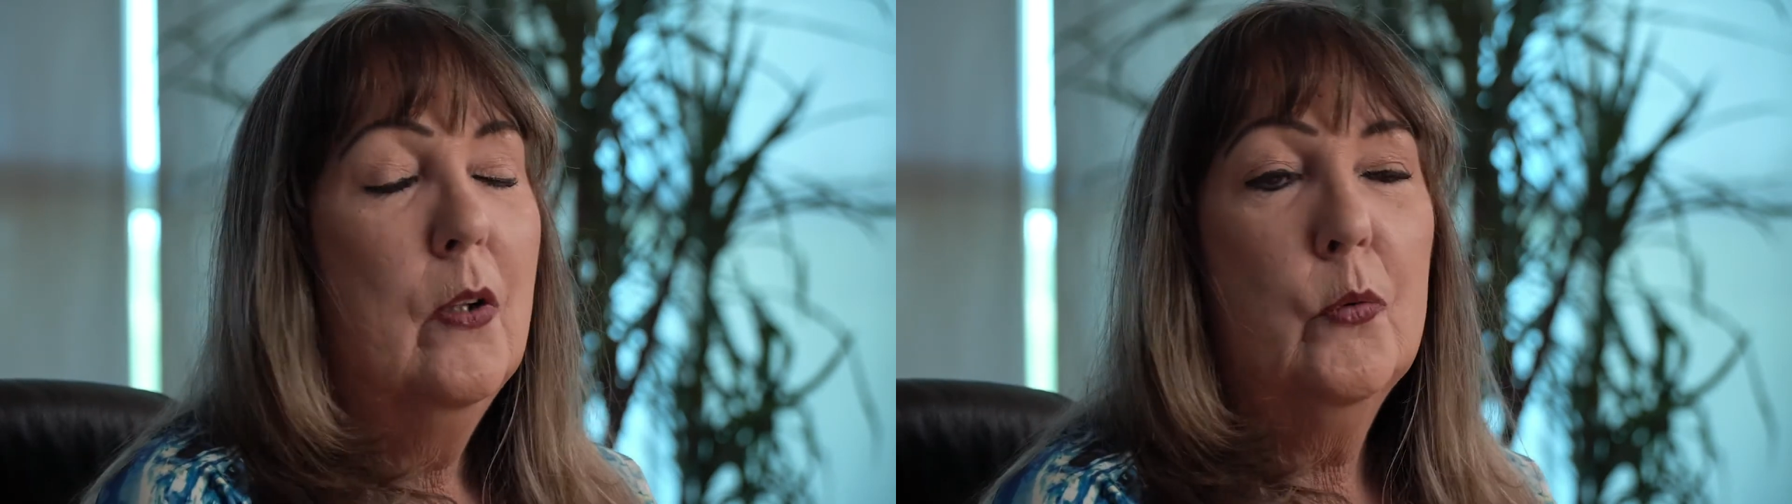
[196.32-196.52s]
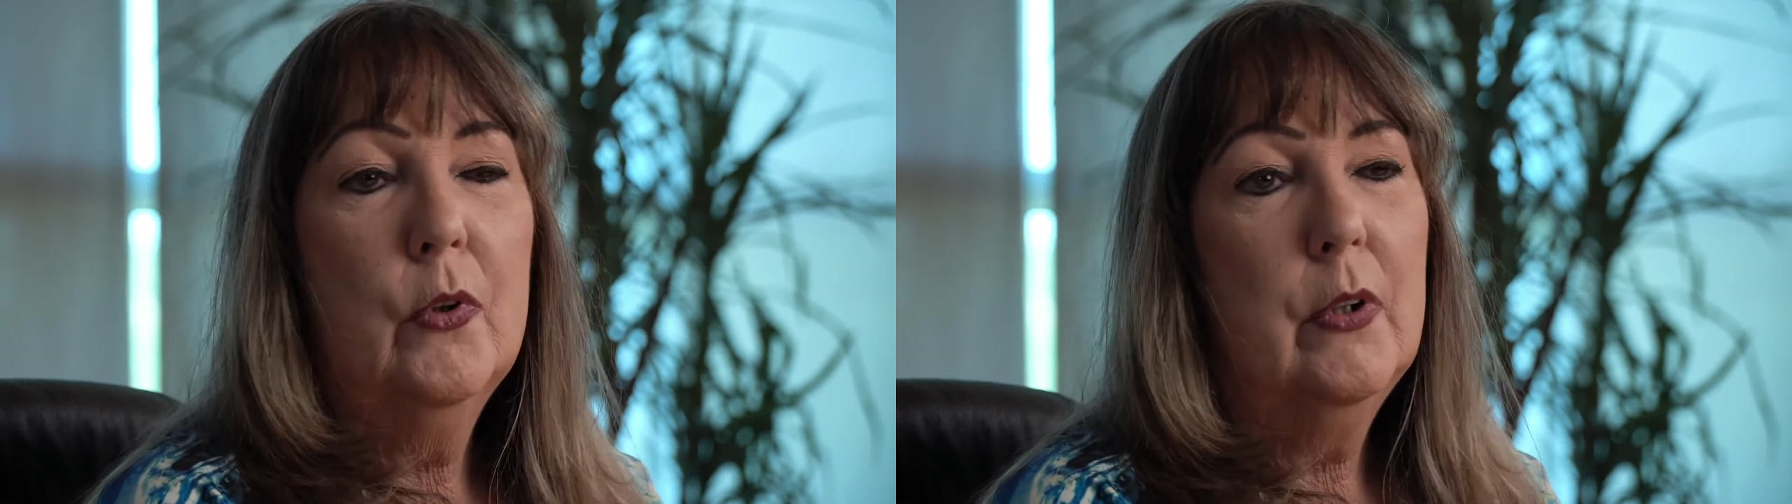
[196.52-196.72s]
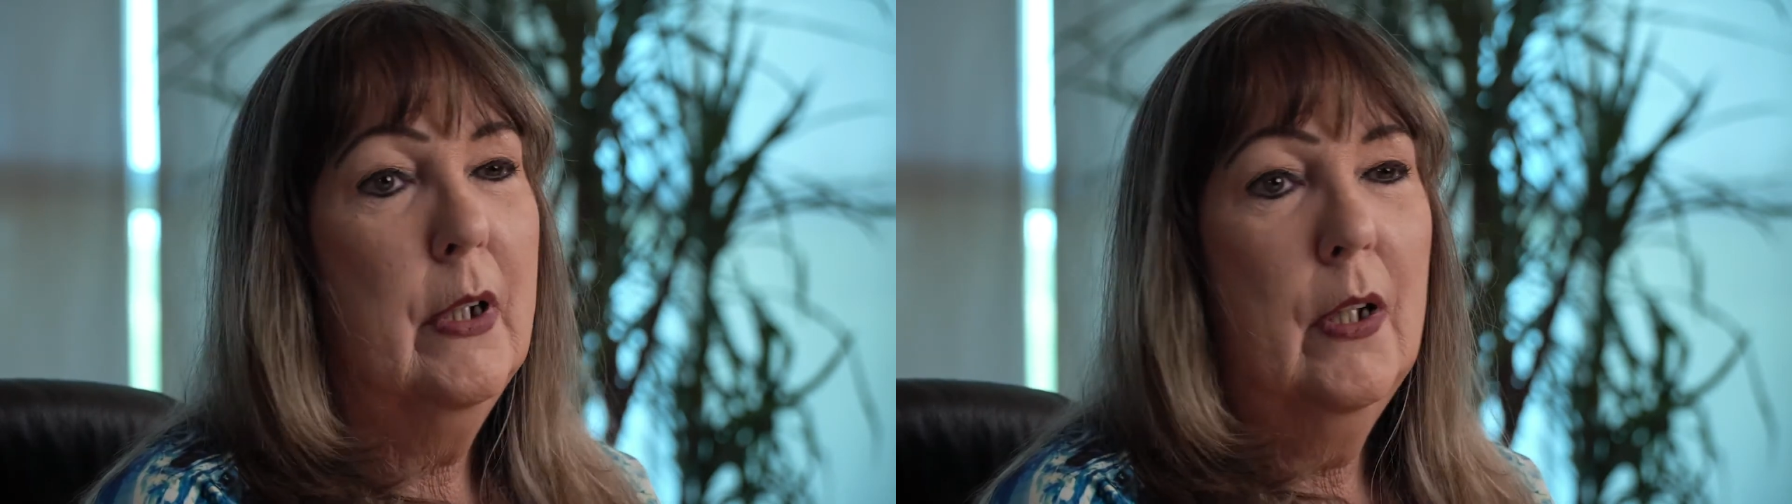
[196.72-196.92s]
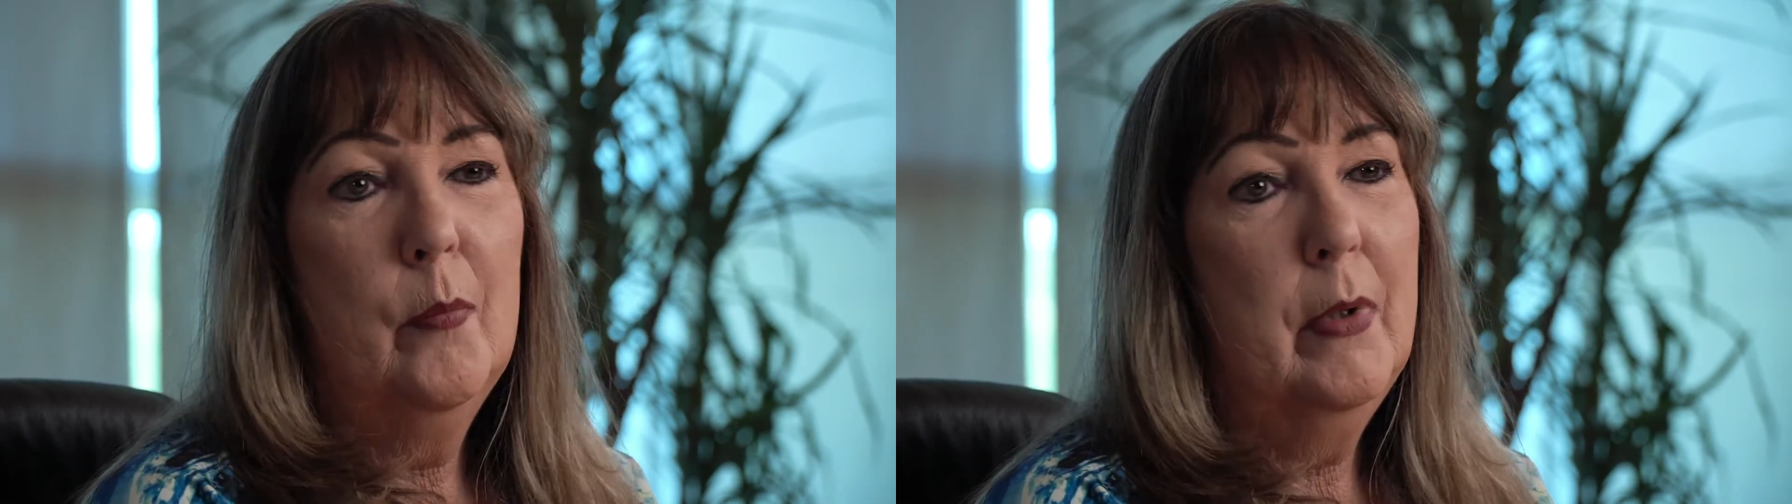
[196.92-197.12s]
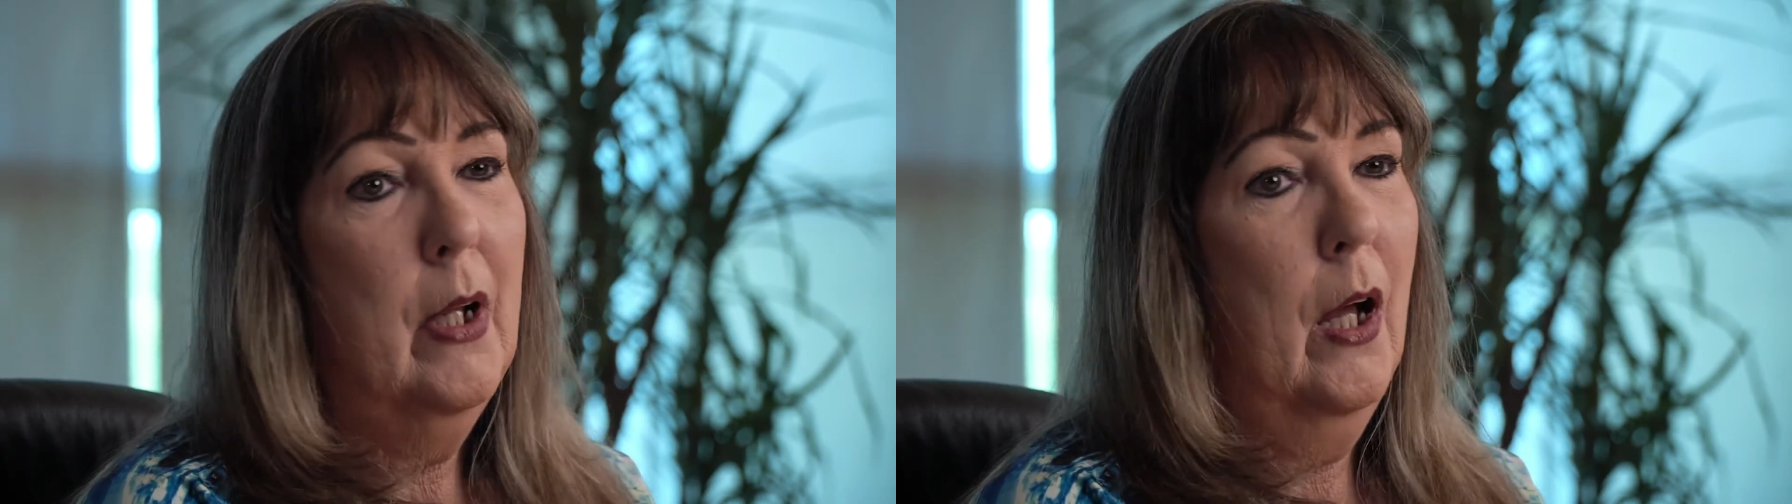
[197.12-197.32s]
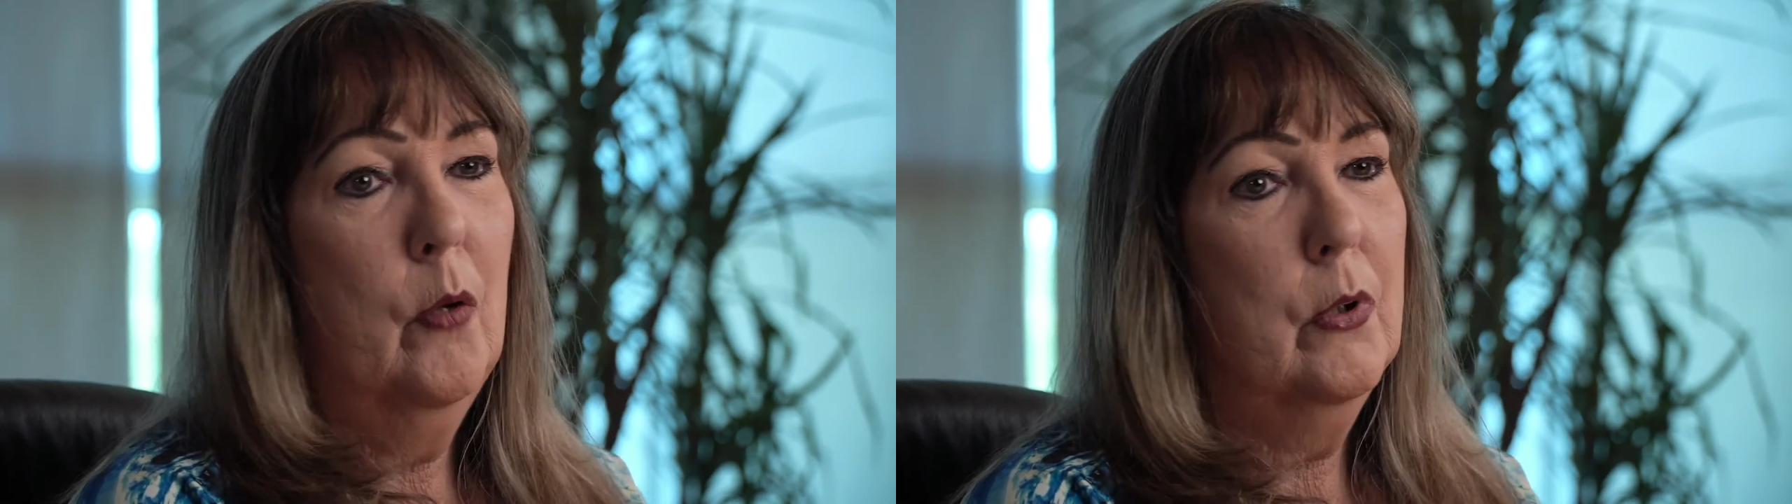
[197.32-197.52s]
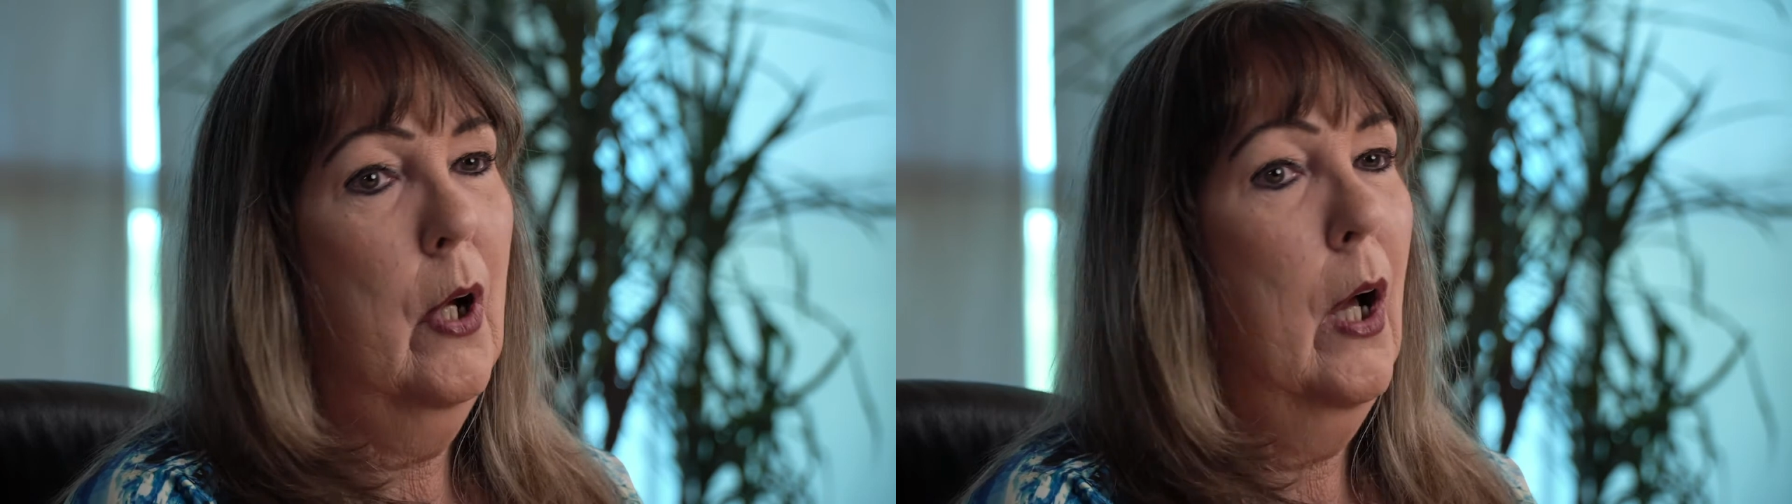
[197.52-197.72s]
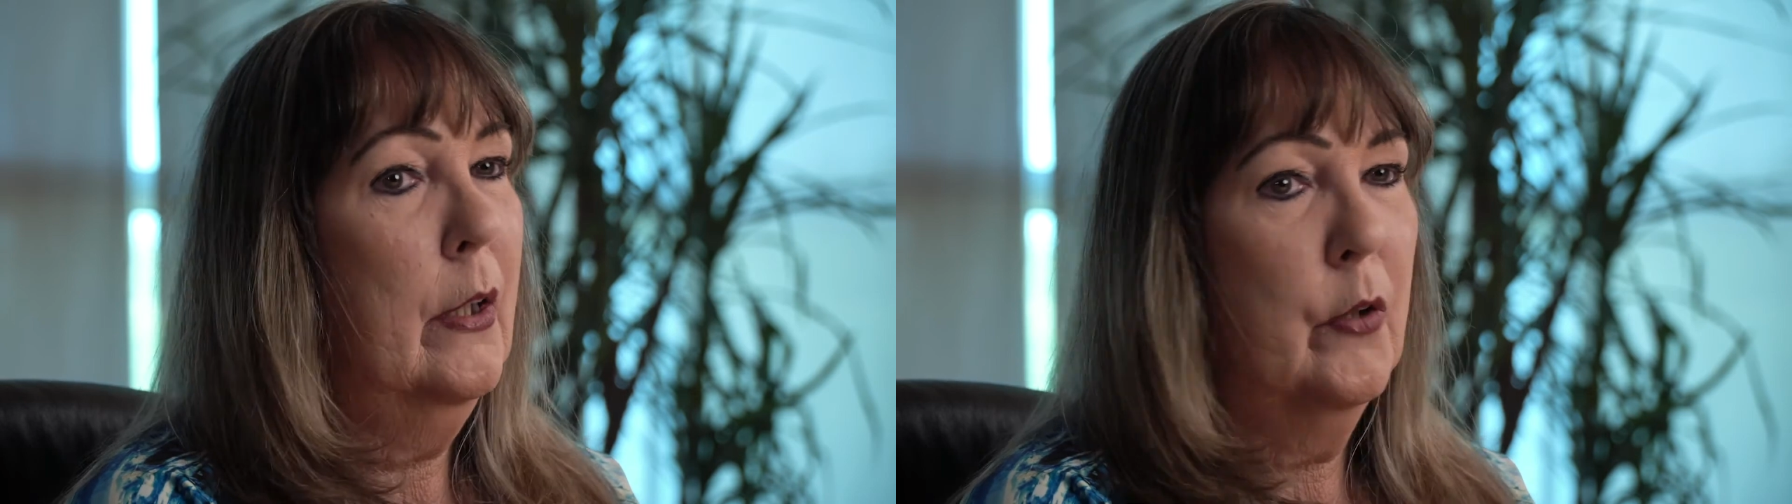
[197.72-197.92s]
really, I mean, I would
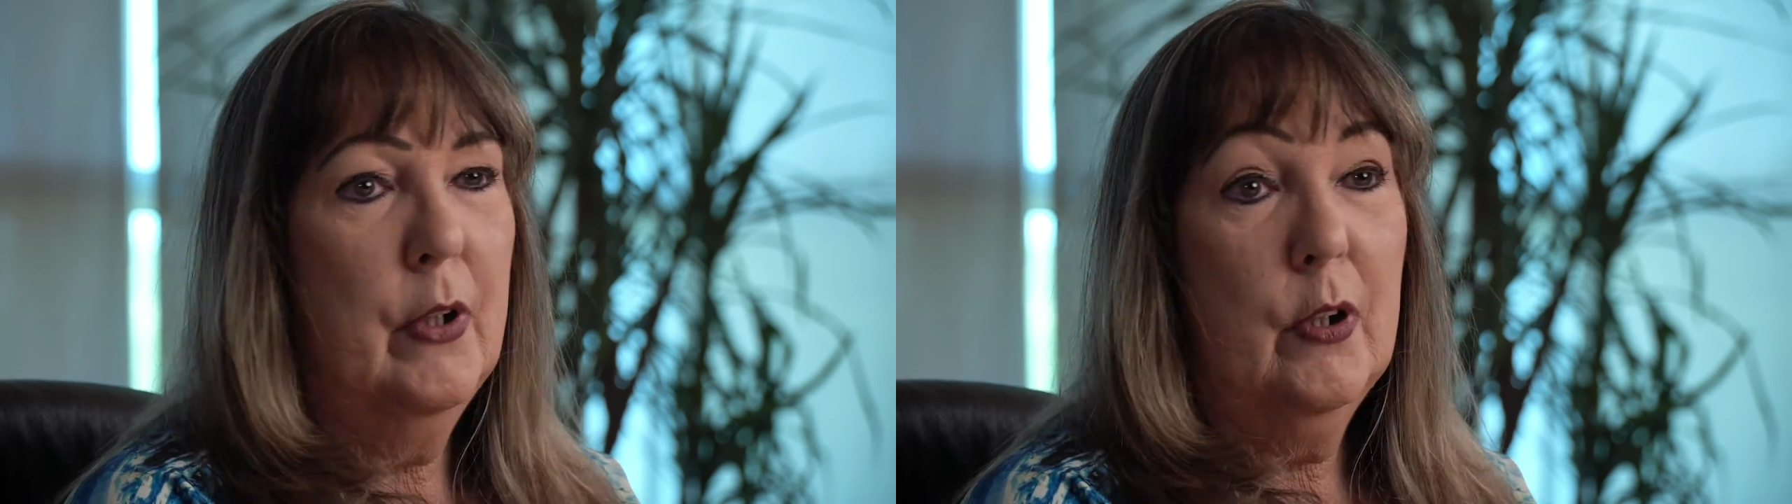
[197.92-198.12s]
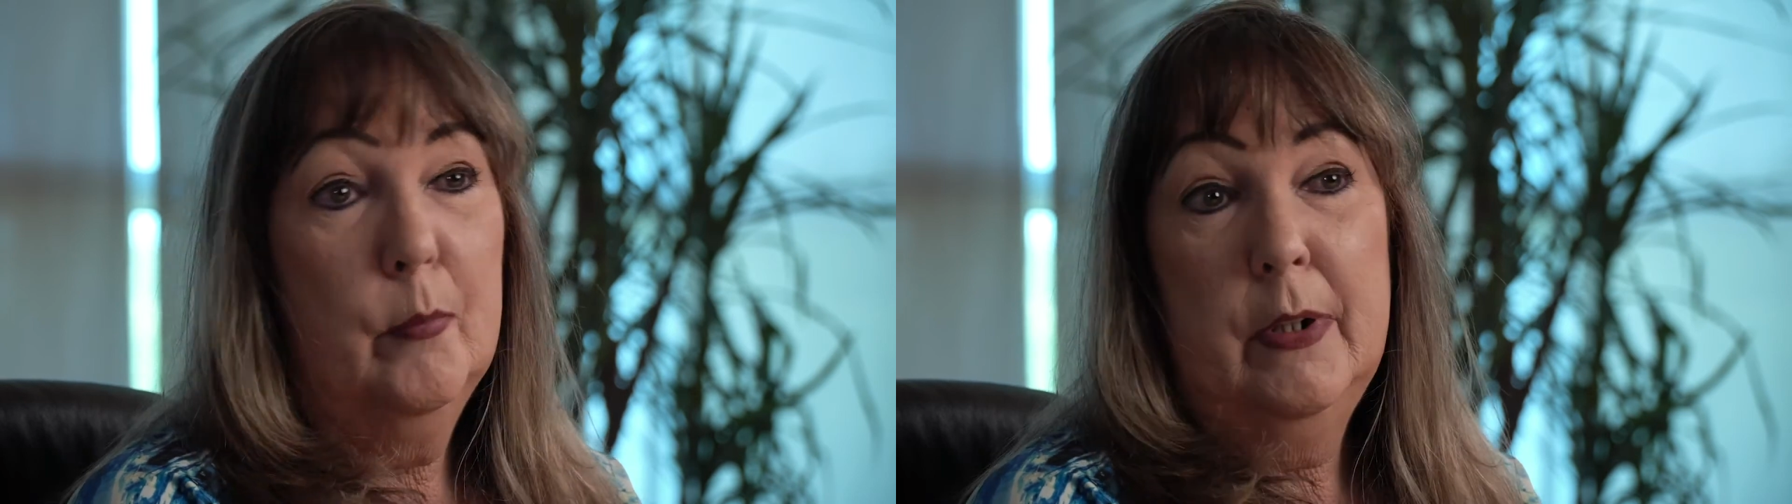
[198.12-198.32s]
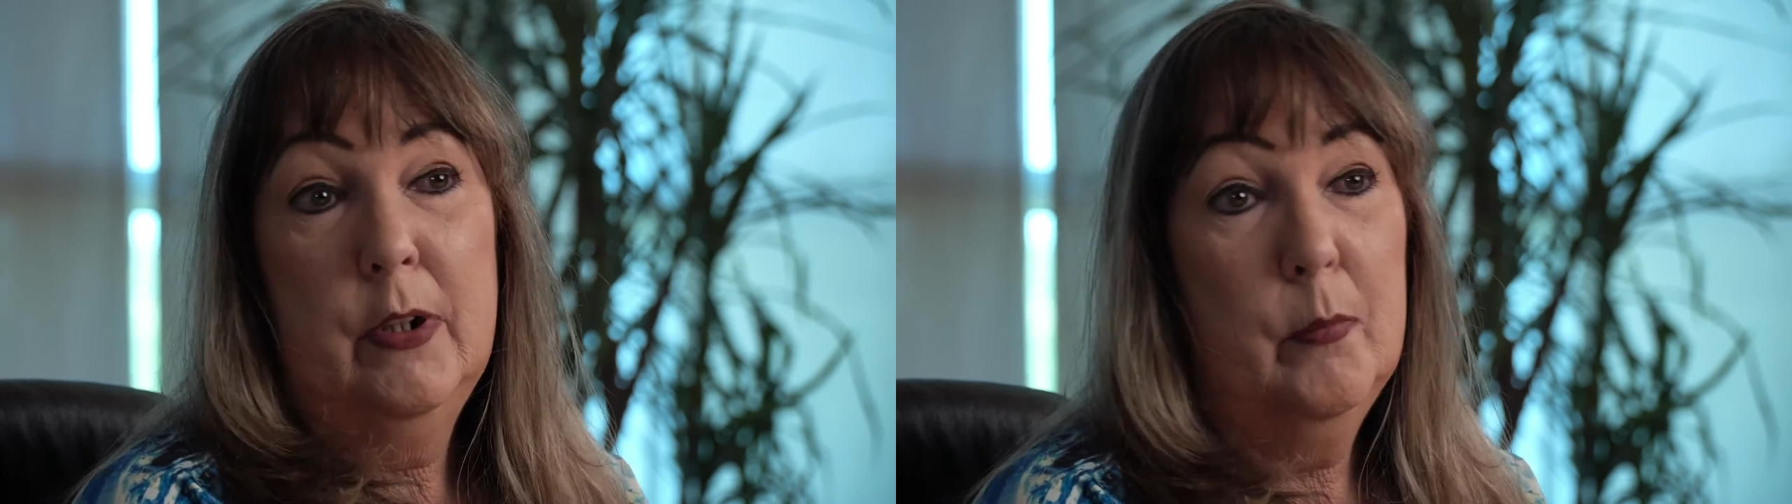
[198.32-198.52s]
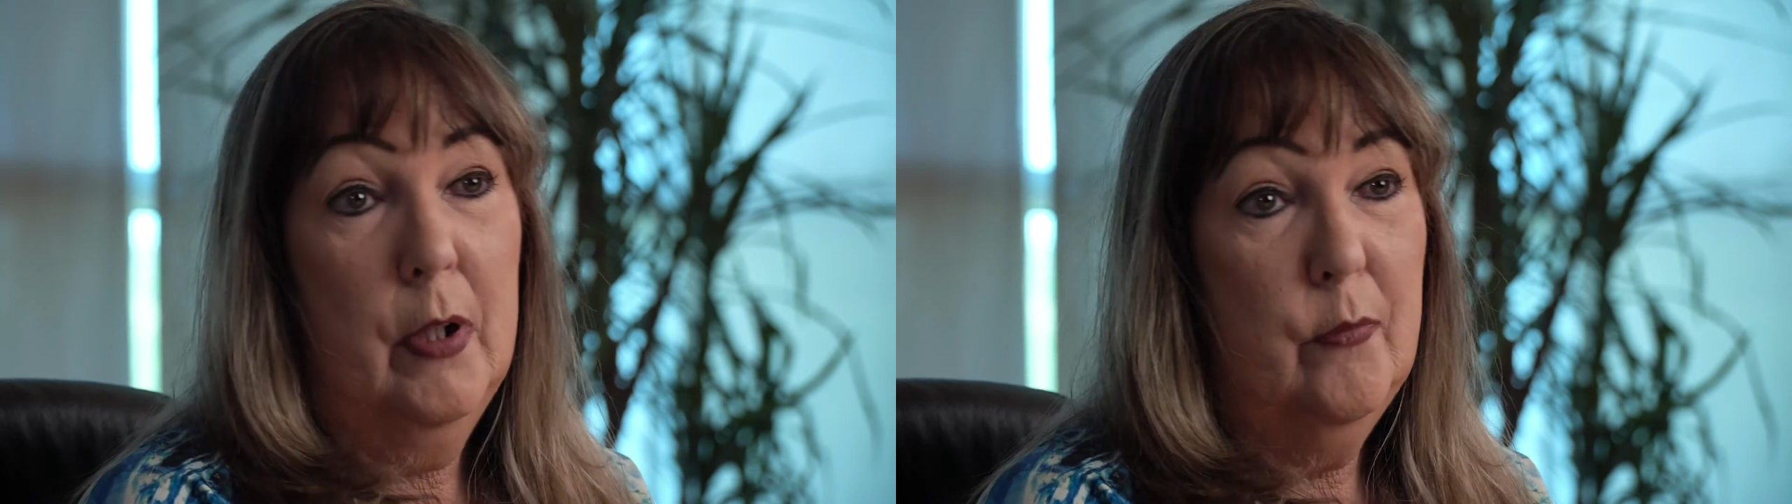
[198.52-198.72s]
highly recommend him.